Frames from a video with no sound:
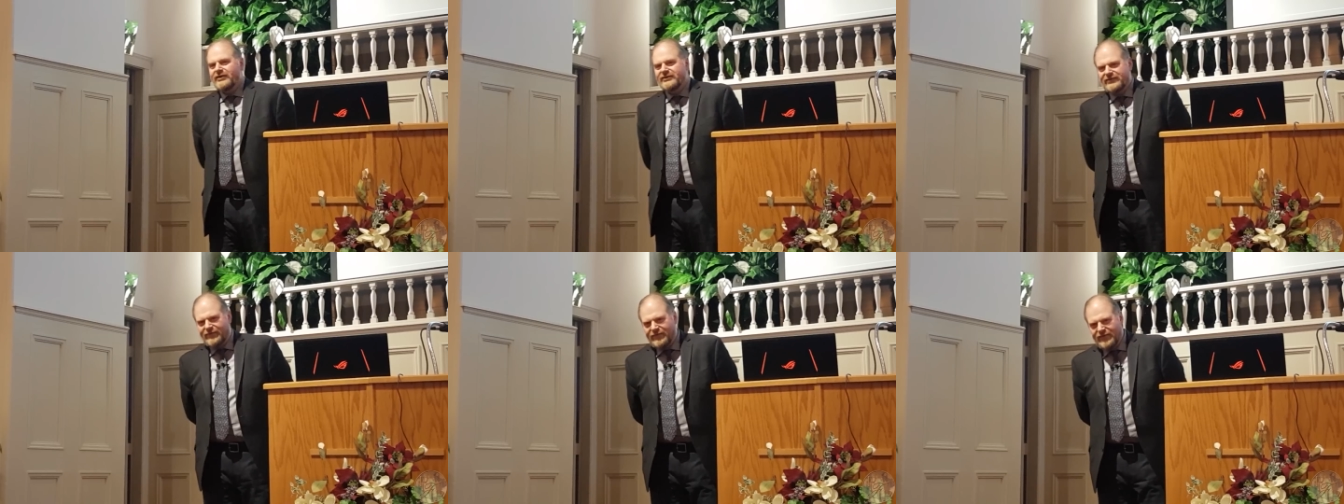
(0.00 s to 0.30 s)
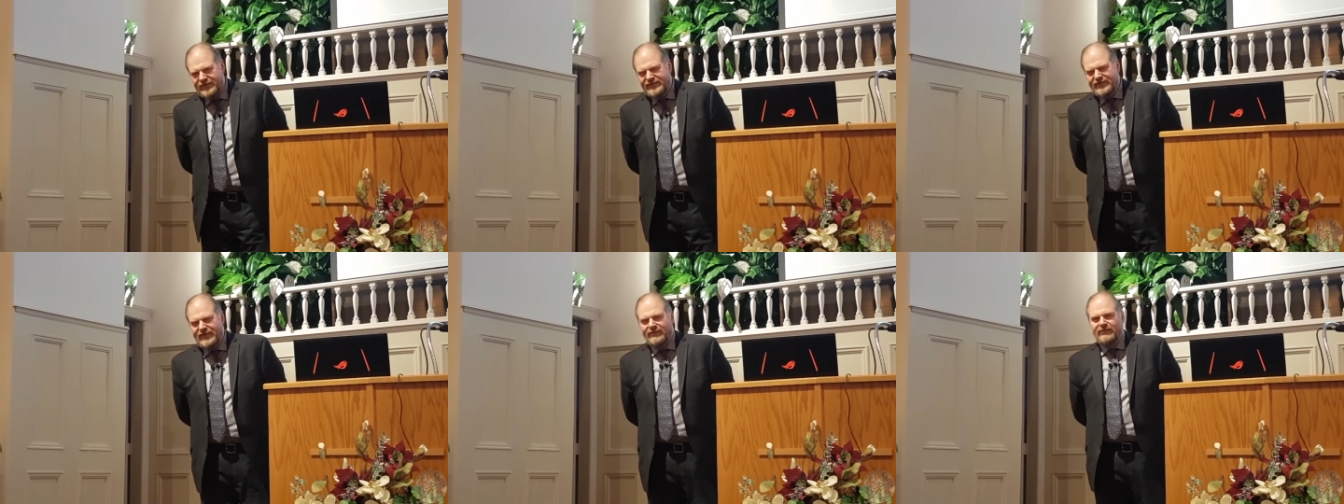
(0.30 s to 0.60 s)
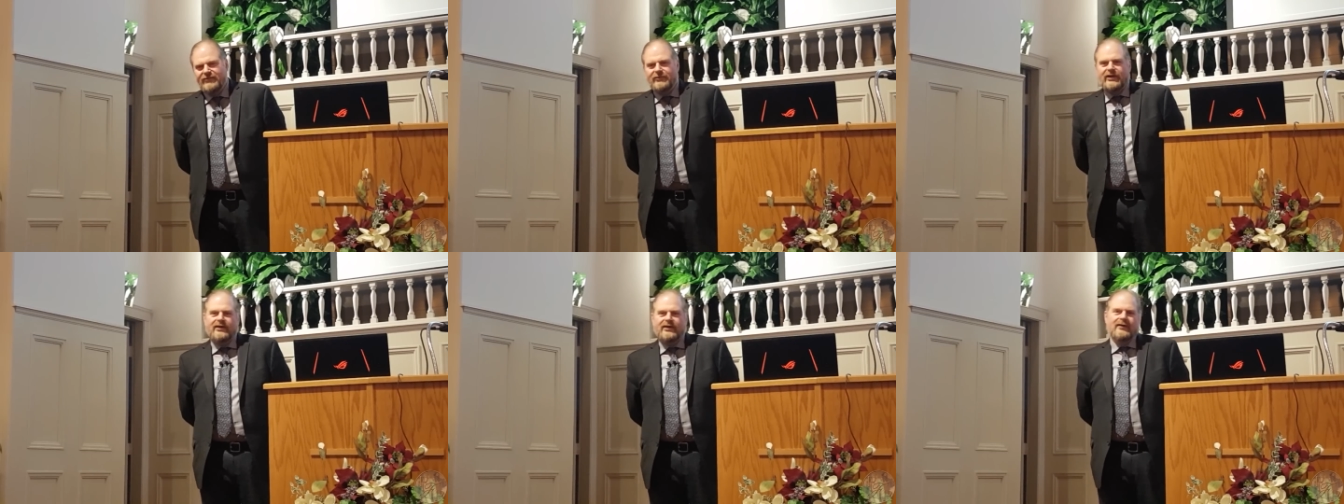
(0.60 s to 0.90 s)
It's the first day of
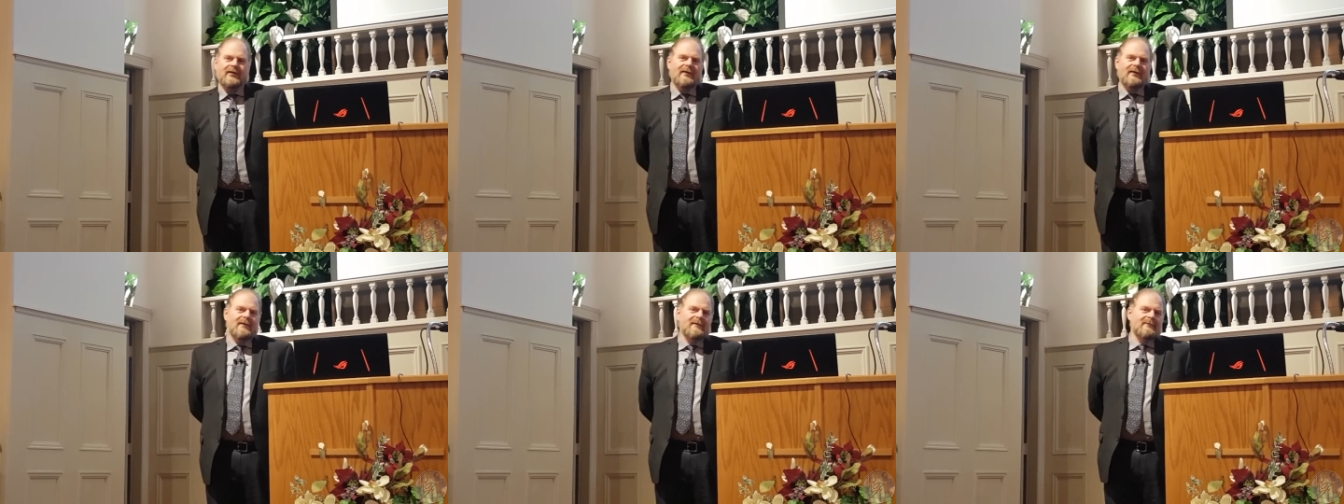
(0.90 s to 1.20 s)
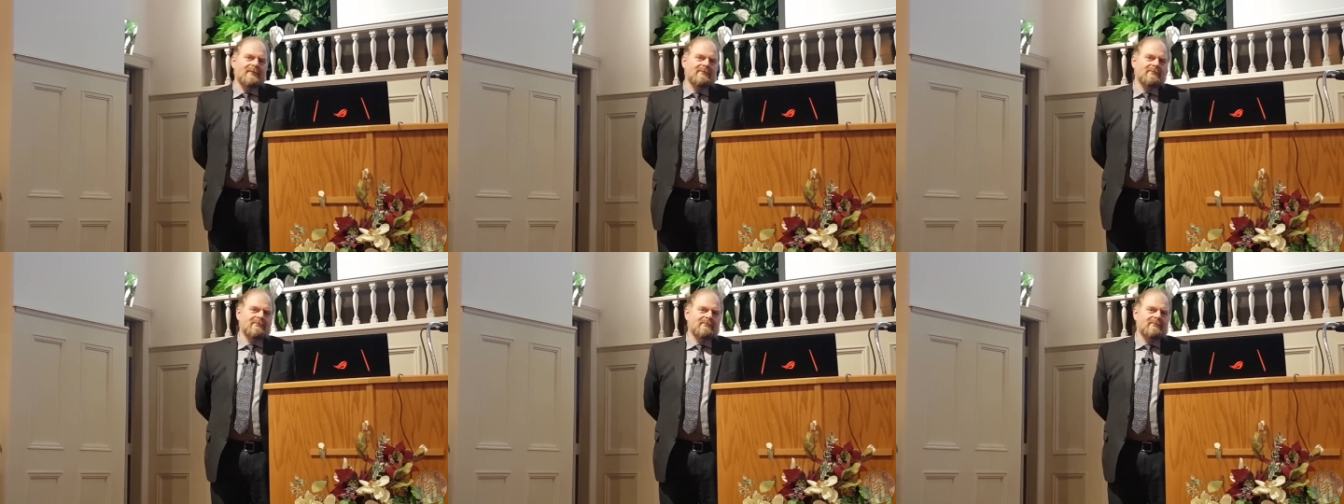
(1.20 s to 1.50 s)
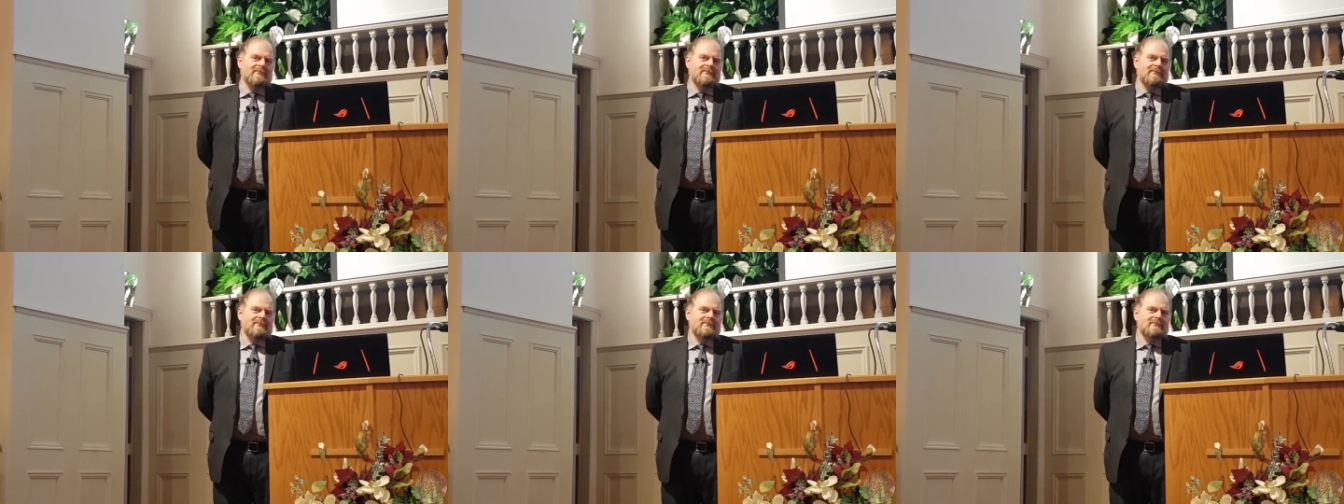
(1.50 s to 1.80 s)
the week.
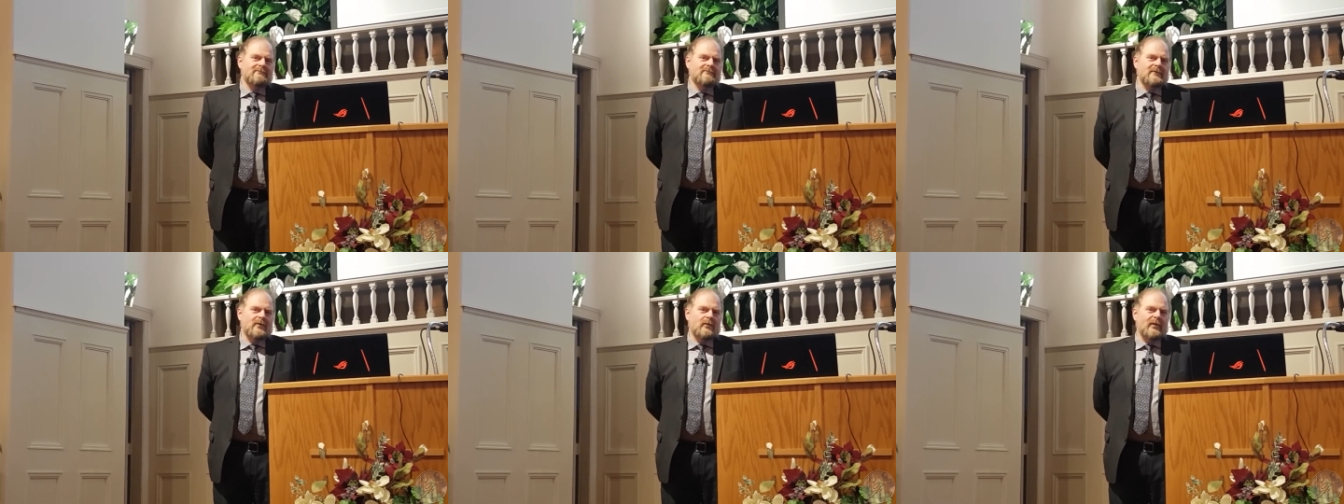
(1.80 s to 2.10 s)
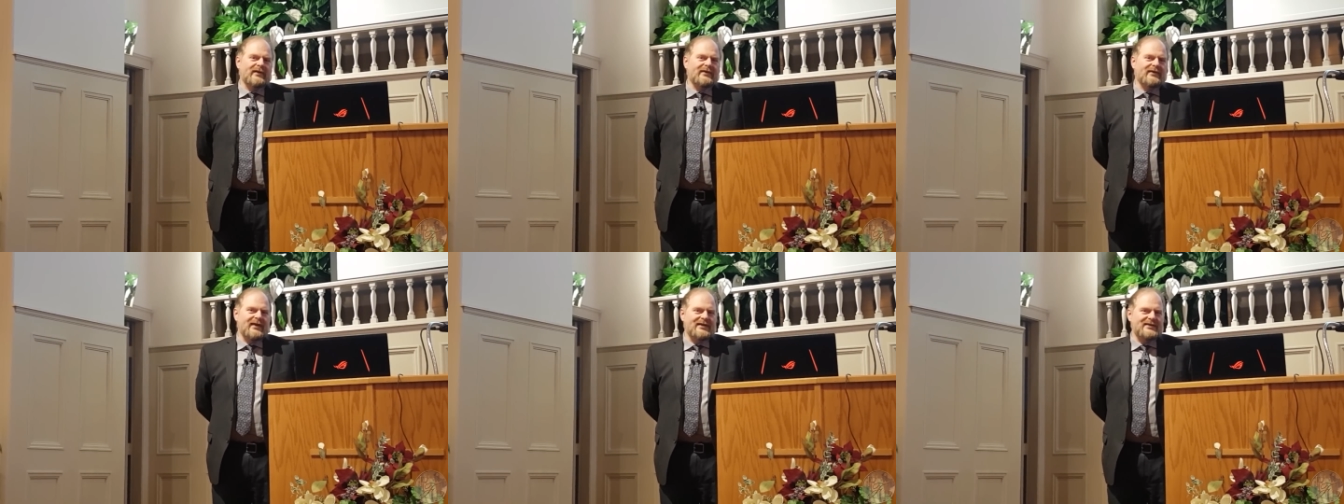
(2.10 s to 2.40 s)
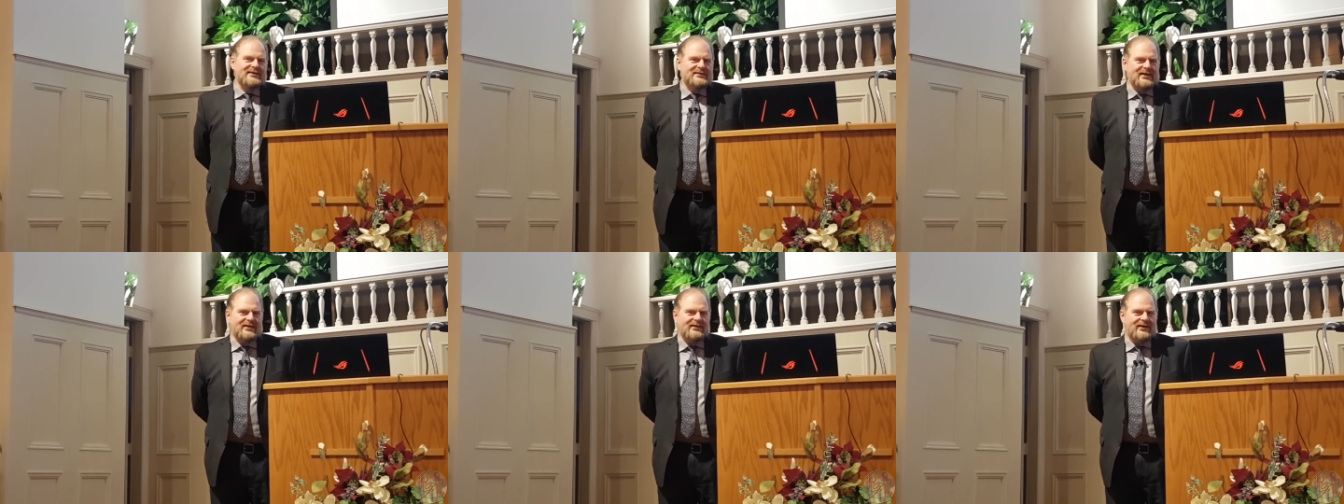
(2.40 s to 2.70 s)
But what day
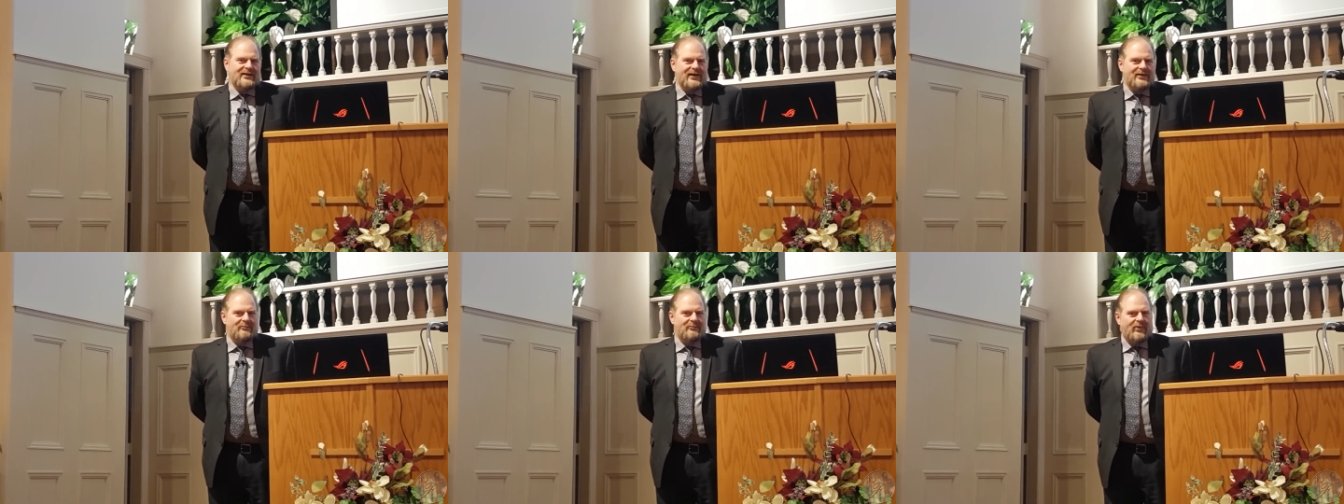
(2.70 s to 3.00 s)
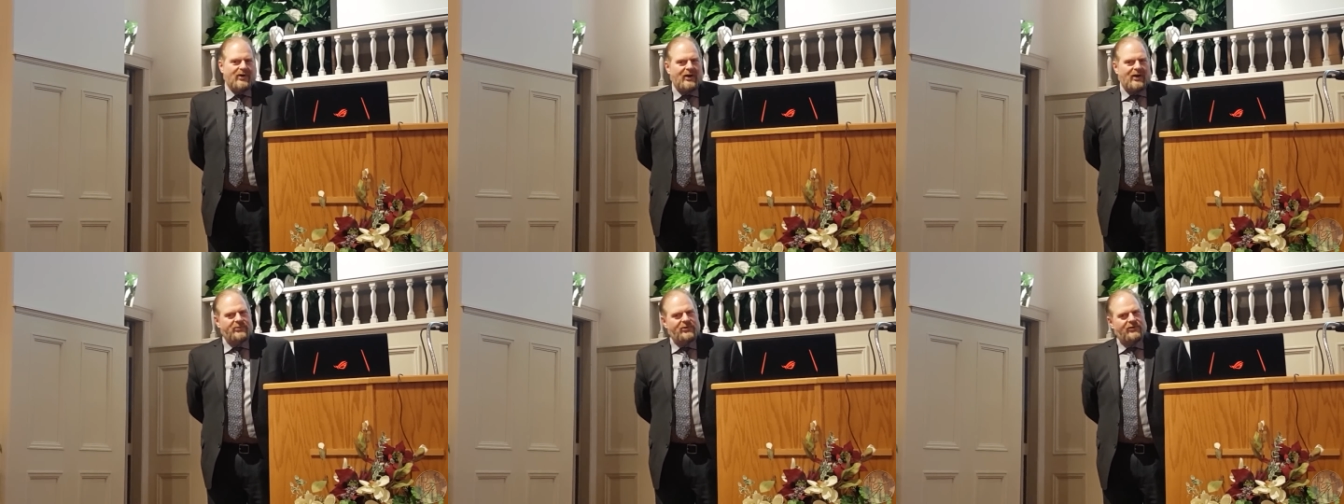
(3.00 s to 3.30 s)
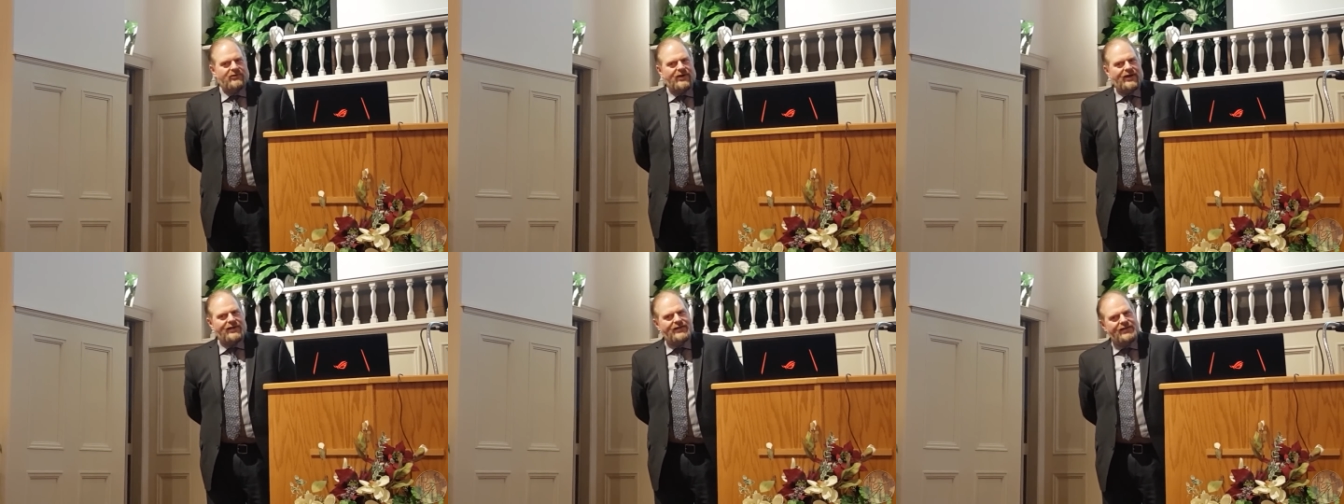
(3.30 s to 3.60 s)
is Sunday in
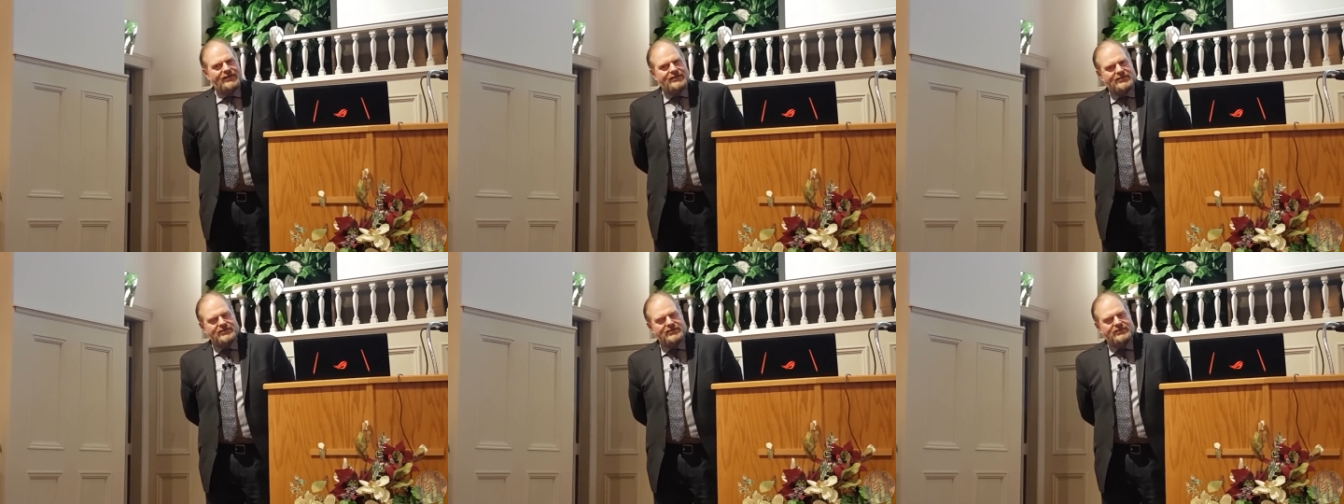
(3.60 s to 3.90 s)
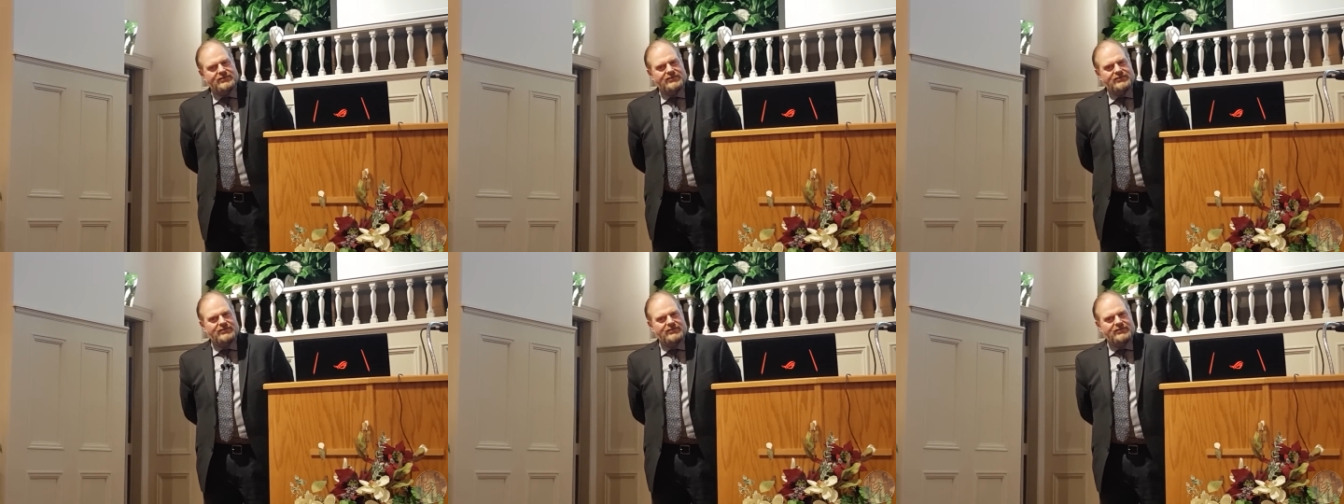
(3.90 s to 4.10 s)
popular ideas?